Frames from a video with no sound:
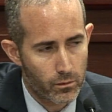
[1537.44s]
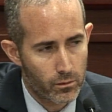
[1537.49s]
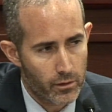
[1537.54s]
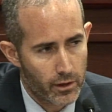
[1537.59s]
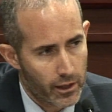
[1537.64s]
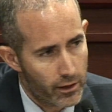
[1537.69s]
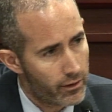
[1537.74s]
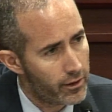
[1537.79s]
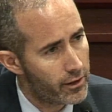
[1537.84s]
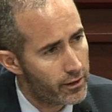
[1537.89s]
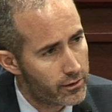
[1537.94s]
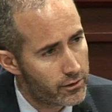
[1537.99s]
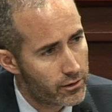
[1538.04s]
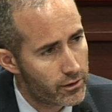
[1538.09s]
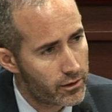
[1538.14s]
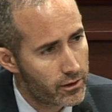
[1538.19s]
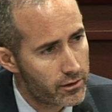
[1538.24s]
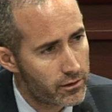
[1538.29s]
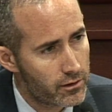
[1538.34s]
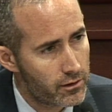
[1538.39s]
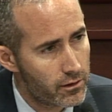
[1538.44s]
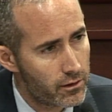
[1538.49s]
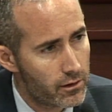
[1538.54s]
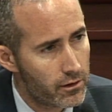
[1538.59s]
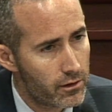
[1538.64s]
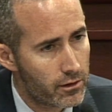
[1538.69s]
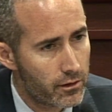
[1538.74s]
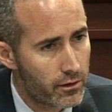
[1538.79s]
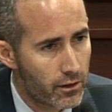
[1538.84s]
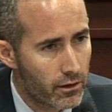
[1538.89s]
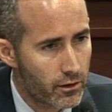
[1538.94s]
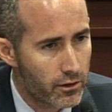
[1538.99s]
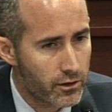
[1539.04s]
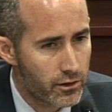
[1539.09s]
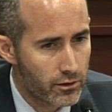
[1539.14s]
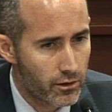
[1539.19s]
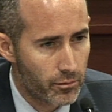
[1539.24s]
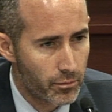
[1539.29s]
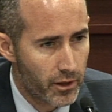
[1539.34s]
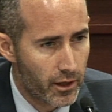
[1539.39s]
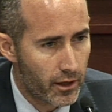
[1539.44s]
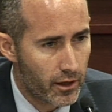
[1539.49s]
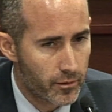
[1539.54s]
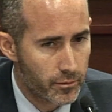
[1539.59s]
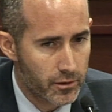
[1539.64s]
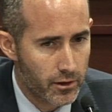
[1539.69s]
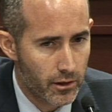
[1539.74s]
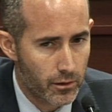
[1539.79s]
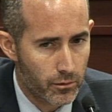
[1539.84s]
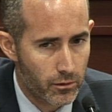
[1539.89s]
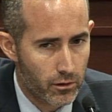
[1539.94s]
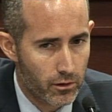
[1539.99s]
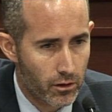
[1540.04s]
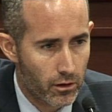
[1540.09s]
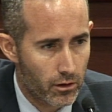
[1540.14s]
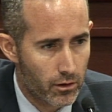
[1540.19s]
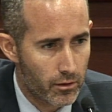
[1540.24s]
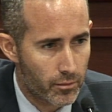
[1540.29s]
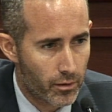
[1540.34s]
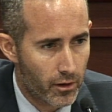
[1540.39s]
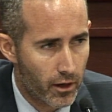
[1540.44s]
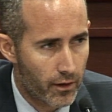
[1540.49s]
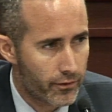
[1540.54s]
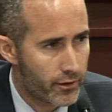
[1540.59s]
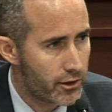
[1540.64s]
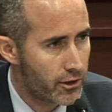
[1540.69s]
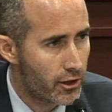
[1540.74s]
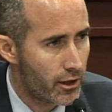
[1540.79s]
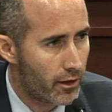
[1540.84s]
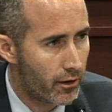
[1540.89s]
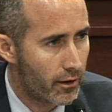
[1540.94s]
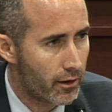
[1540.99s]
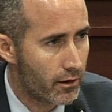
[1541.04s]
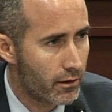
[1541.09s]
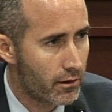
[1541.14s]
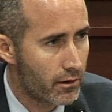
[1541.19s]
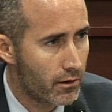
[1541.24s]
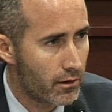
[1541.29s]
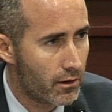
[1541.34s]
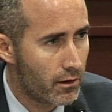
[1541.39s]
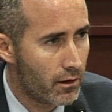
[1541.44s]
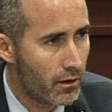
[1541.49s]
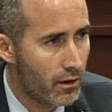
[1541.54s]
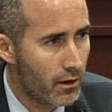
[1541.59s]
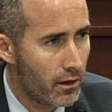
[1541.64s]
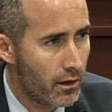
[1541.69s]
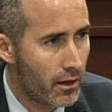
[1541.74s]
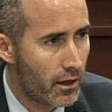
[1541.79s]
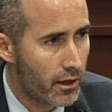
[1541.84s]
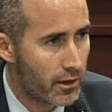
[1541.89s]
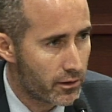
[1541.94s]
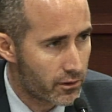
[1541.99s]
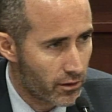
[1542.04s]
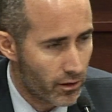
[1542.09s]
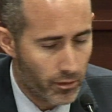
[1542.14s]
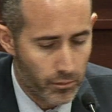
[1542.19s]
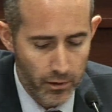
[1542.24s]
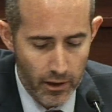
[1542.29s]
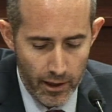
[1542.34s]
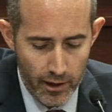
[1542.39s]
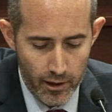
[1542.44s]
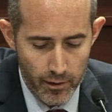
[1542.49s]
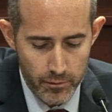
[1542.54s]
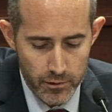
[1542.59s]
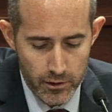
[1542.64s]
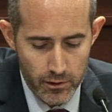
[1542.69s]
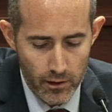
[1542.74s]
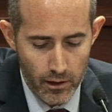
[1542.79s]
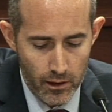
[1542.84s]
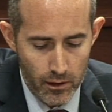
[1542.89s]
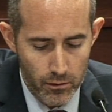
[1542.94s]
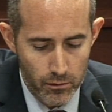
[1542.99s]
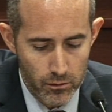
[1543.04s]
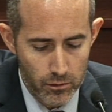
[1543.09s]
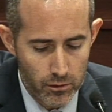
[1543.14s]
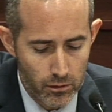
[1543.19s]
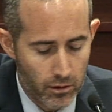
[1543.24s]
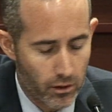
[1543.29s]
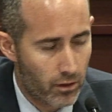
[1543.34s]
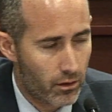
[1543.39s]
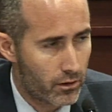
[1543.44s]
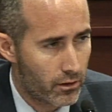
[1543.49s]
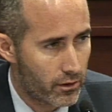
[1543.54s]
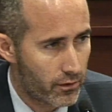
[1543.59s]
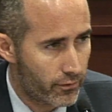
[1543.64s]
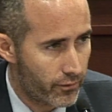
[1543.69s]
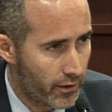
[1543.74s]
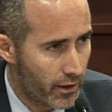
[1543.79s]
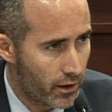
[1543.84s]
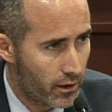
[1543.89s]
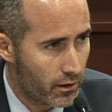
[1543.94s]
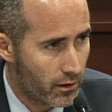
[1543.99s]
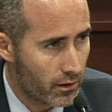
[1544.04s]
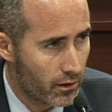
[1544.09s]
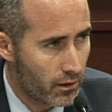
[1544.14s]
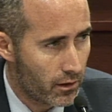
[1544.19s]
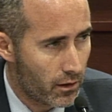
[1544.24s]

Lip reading: carried interest. There are some camps that will call it profit sharing, and some camps that will call it a fee.